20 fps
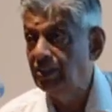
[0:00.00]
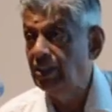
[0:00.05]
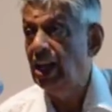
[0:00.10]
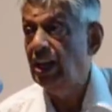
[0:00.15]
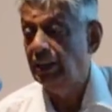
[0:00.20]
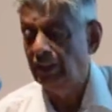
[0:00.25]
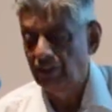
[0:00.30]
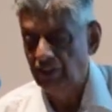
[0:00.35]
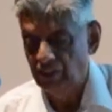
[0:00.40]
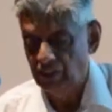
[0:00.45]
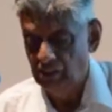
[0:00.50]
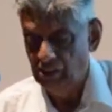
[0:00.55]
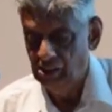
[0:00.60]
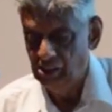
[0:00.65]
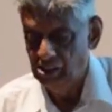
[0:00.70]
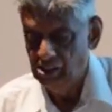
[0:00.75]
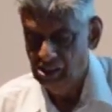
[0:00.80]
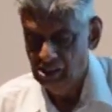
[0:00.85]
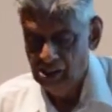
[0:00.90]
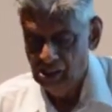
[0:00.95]
khazans.
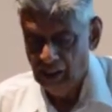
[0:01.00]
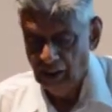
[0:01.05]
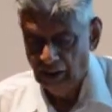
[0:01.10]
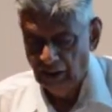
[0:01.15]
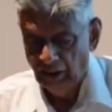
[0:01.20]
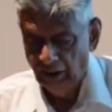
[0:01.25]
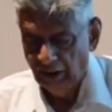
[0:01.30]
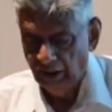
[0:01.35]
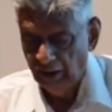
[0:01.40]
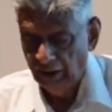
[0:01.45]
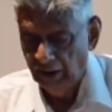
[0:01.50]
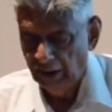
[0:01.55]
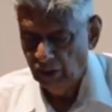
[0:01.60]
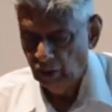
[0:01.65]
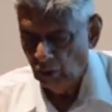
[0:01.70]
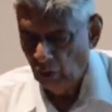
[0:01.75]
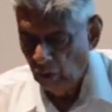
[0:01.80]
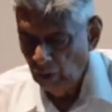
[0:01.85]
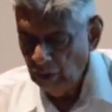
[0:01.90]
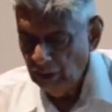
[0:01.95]

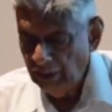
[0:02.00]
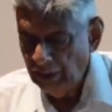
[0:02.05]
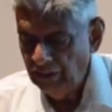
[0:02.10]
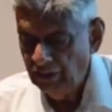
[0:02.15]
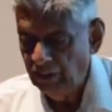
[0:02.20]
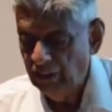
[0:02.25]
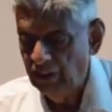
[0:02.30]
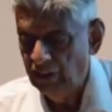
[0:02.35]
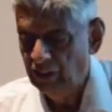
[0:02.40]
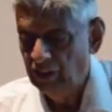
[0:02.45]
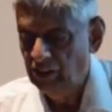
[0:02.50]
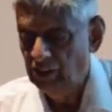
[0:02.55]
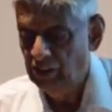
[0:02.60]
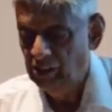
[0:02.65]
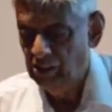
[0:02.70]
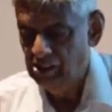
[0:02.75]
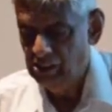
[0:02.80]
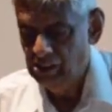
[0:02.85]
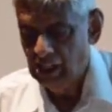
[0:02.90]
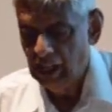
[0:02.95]
All this
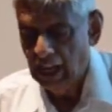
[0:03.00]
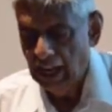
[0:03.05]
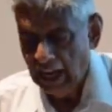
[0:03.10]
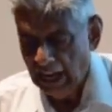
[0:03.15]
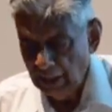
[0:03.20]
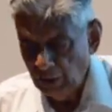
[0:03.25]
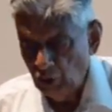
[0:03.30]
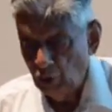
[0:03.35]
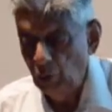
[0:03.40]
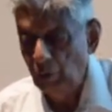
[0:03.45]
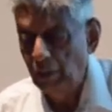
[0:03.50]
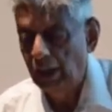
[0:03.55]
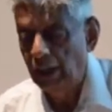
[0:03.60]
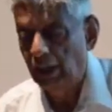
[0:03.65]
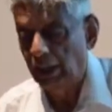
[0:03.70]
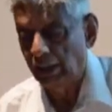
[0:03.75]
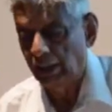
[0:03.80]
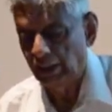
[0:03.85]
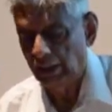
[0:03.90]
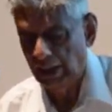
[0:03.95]
has to be
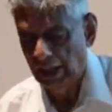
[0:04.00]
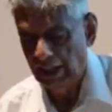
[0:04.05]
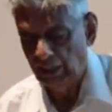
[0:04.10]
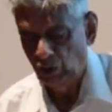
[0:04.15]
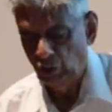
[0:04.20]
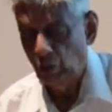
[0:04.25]
done, has